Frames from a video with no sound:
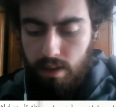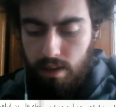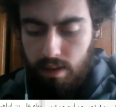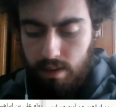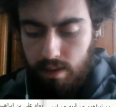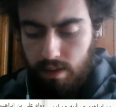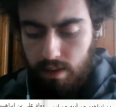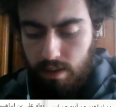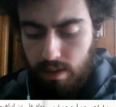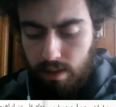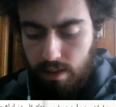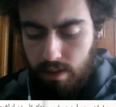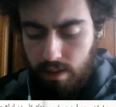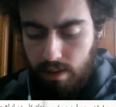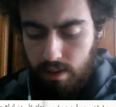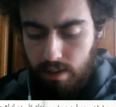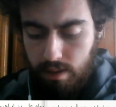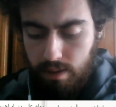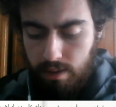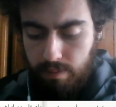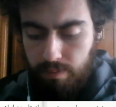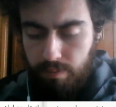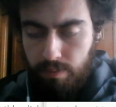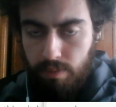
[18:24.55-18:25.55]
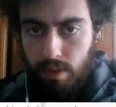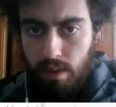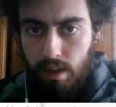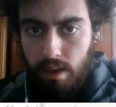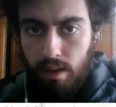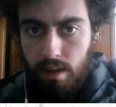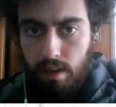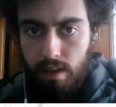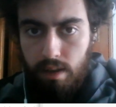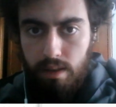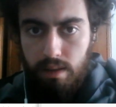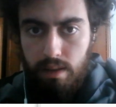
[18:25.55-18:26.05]
and
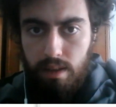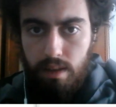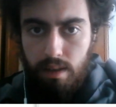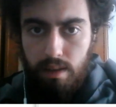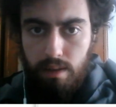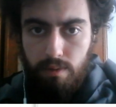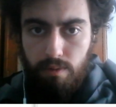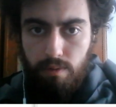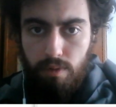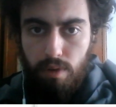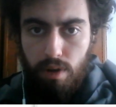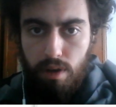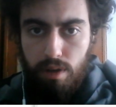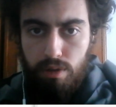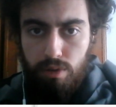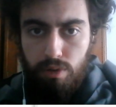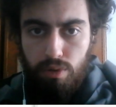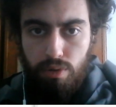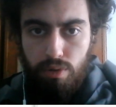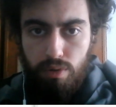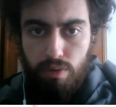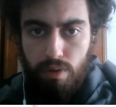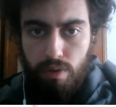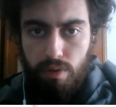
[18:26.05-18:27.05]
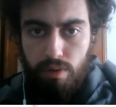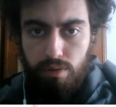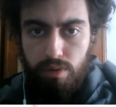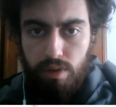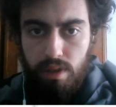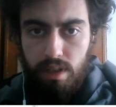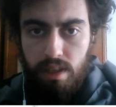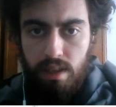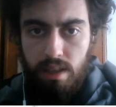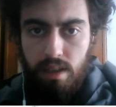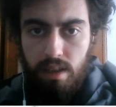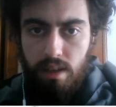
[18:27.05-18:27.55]
the 1, 2,
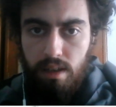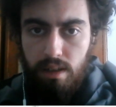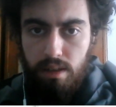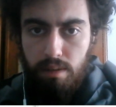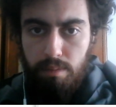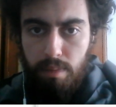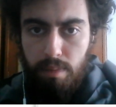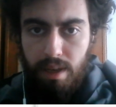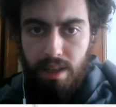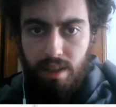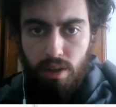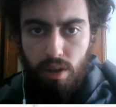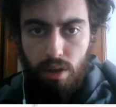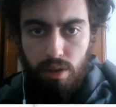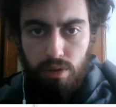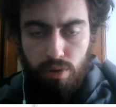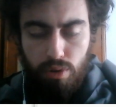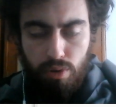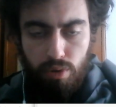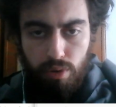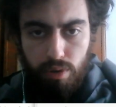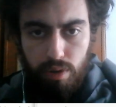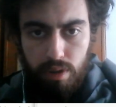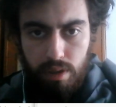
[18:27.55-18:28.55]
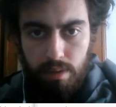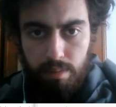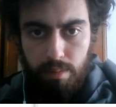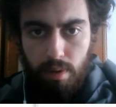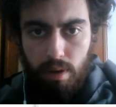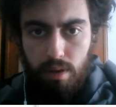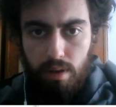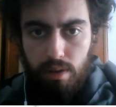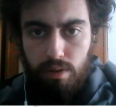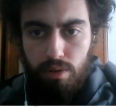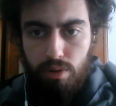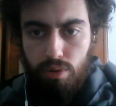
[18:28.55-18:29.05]
3 here may not
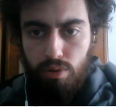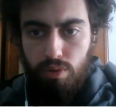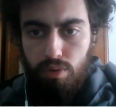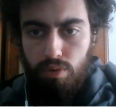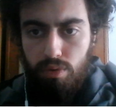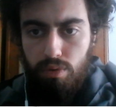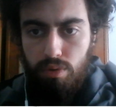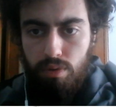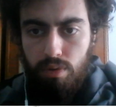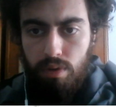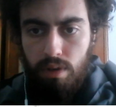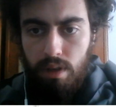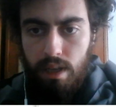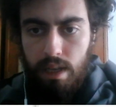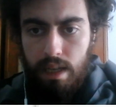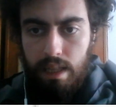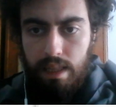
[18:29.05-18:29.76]
correspond to